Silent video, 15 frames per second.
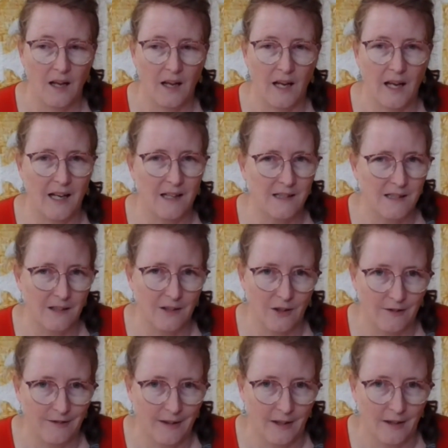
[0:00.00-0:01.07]
And it's a lot
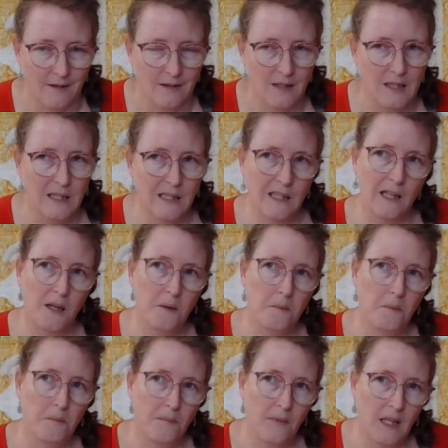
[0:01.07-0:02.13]
of fun.
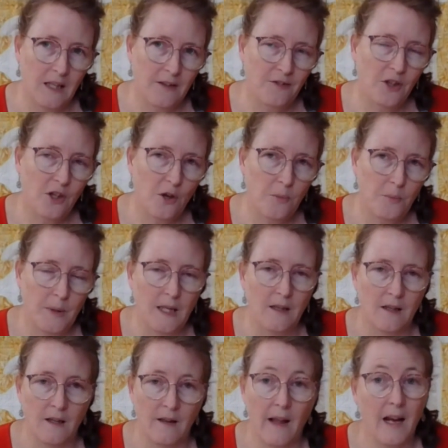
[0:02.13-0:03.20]
If you go bigger
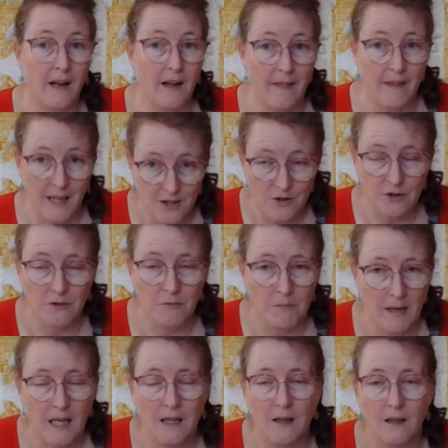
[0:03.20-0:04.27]
than that, and they do
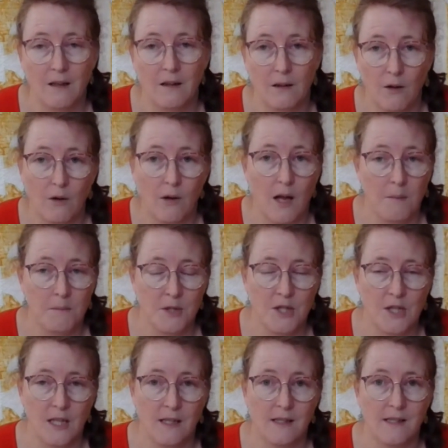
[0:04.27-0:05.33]
make long arm
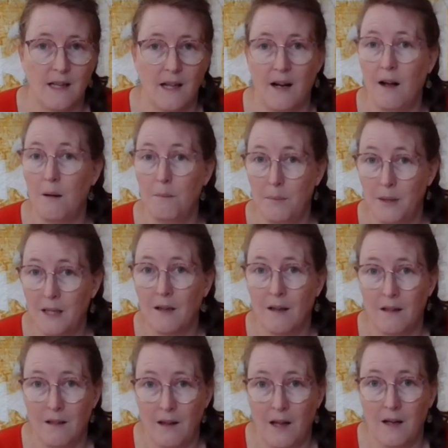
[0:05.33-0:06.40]
machines that are bigger
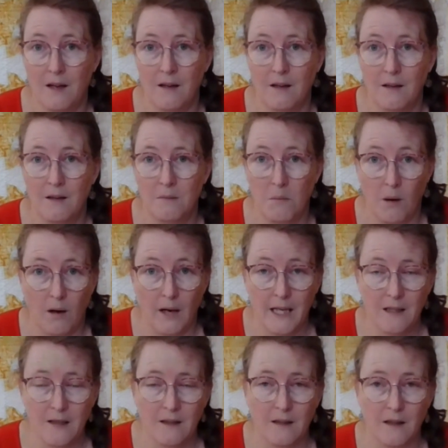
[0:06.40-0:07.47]
than mine,
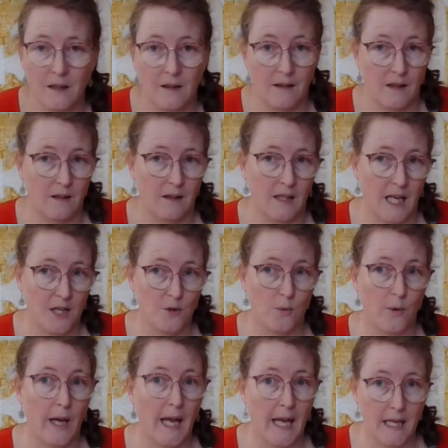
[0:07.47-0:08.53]
the
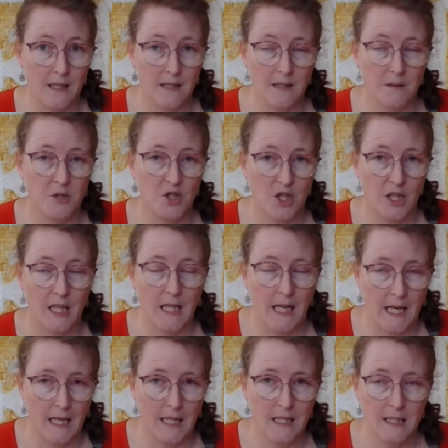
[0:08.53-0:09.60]
actual head, the machine
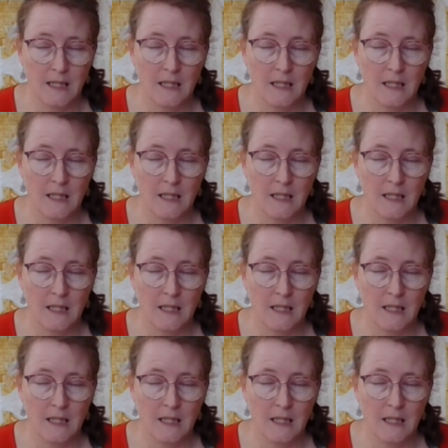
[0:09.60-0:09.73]
head,